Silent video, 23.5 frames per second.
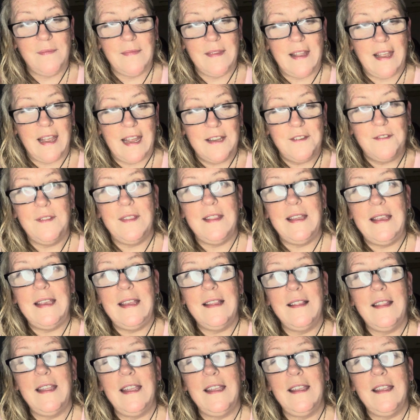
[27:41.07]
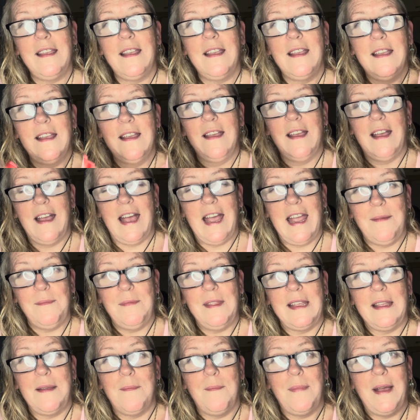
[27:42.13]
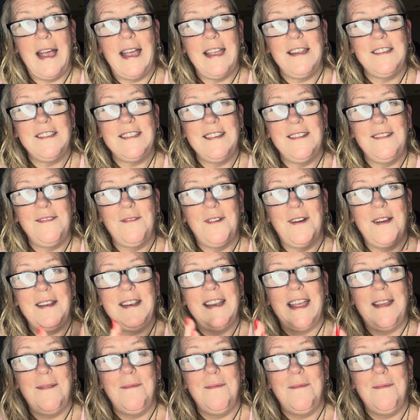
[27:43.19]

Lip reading: I do the healing, I'm the compassionate one,